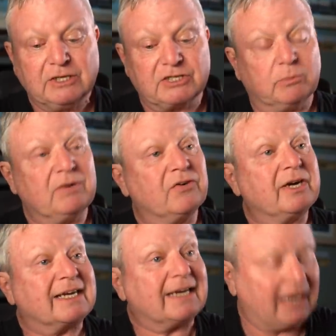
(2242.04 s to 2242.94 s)
So we're
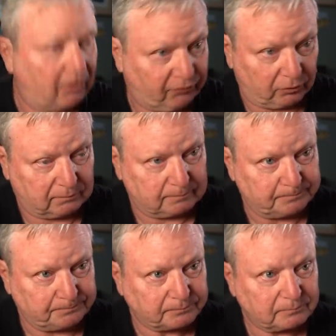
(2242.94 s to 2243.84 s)
very careful,
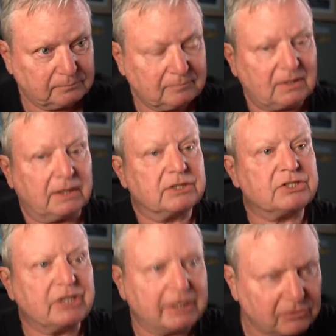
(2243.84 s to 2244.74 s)

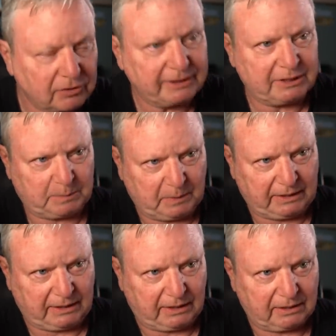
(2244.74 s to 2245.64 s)
generally
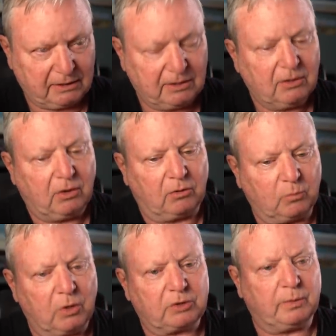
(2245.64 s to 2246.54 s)
speaking, on
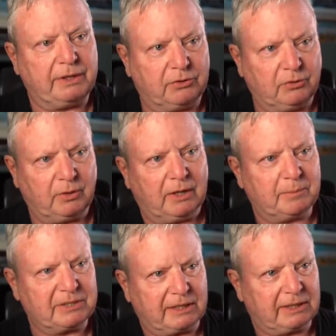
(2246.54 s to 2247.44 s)
what we do and
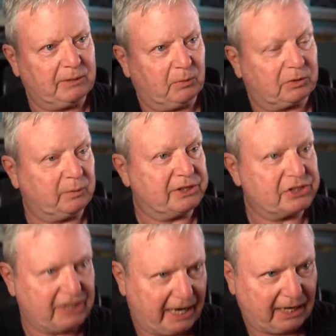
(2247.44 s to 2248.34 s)
particularly what we
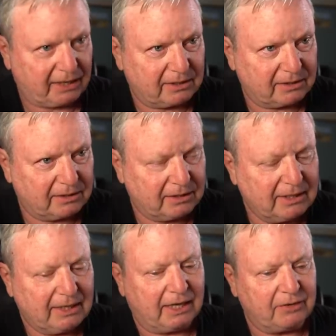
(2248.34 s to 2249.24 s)
share.
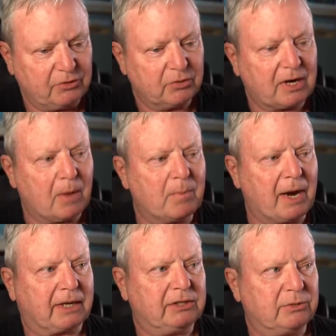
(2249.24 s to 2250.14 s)
And if you come
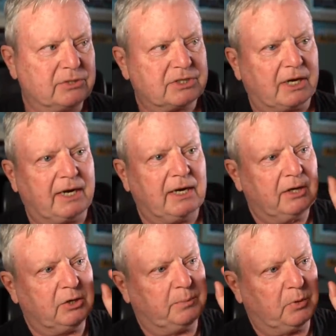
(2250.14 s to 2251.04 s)
back and you say,
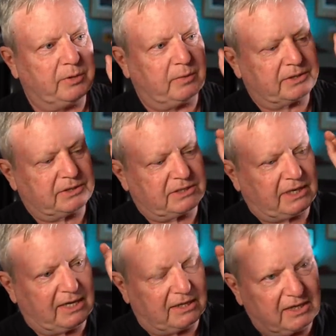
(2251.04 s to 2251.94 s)
you point to us and
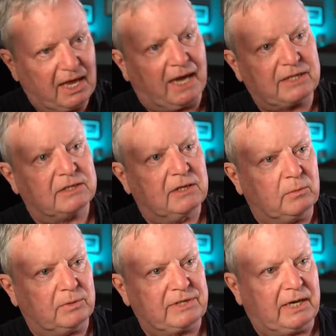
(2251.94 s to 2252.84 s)
say, that
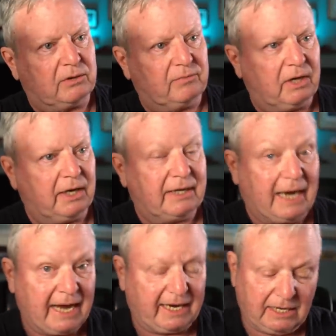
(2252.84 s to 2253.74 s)
was out of line,
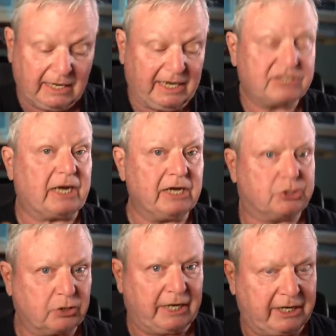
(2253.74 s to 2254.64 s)
A, it's
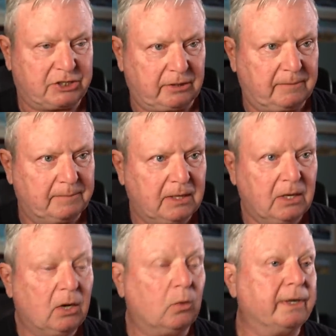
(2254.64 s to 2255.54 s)
education.
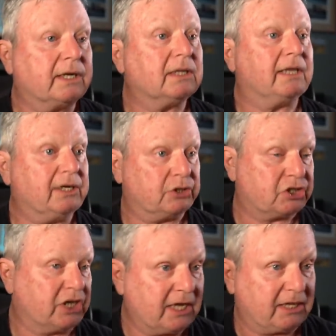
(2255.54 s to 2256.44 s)
We can then
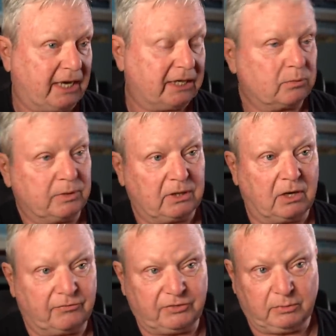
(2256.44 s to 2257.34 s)
share that with
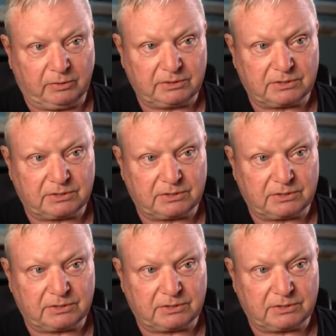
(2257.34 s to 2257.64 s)
our viewers.